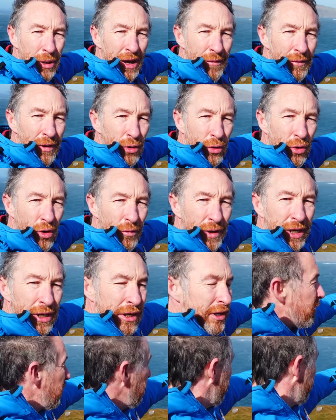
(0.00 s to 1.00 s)
but have a look over
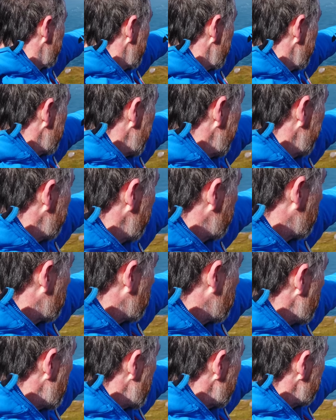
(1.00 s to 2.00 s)
here, you'll see it, and it just
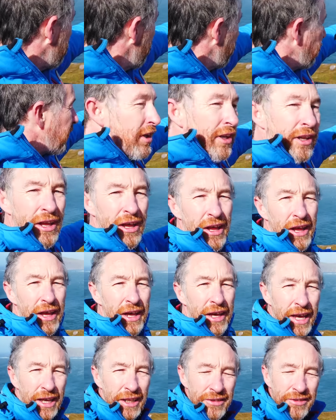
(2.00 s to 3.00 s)
crashes in
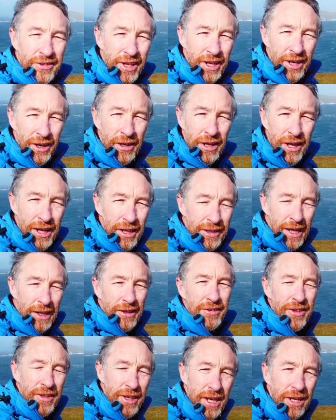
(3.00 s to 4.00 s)
against there.
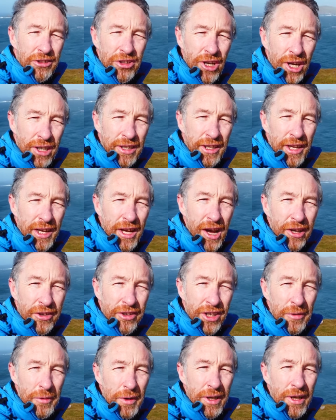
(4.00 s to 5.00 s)
That's the next shot that I got
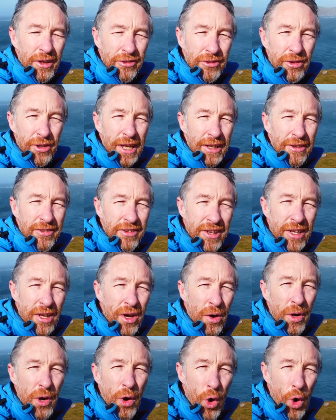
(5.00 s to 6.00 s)
anyway. So let's see
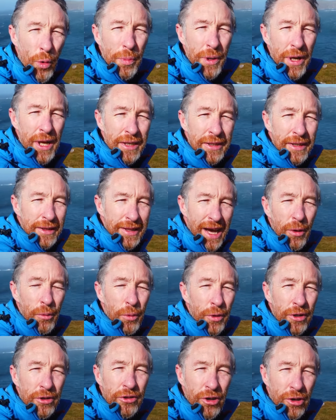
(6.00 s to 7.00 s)
now and hope that that
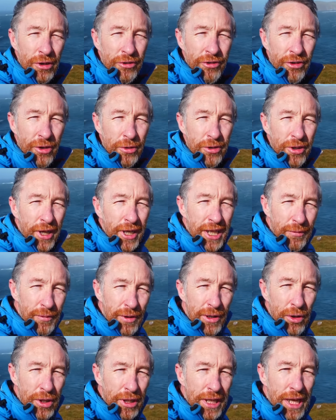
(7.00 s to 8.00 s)
one turns out. I'll give
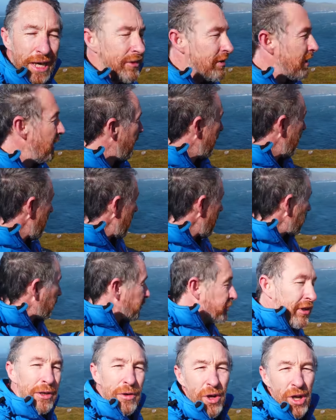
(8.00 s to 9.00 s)
you a look at that, and we're
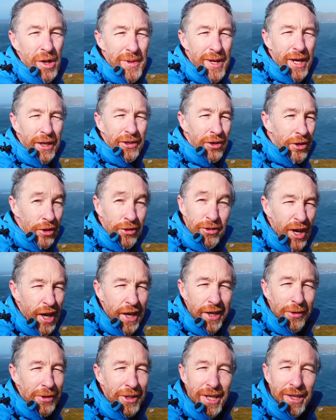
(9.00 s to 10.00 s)
still going to be on the hunt.
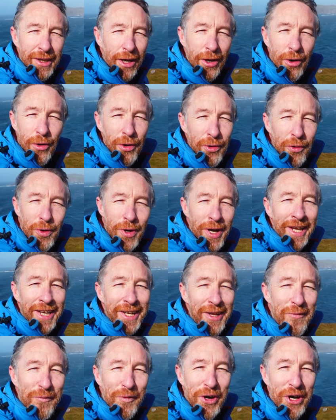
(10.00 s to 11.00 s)
I don't think I'm going to go
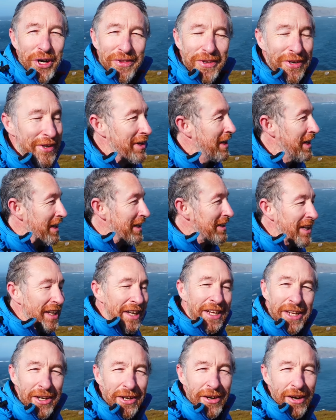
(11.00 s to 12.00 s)
any further than
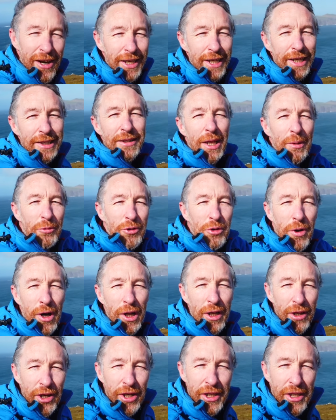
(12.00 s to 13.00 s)
here. I'll let them do
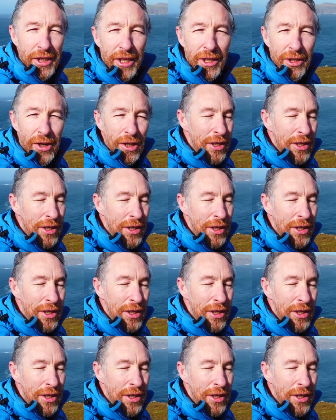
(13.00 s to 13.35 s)
all the hiking and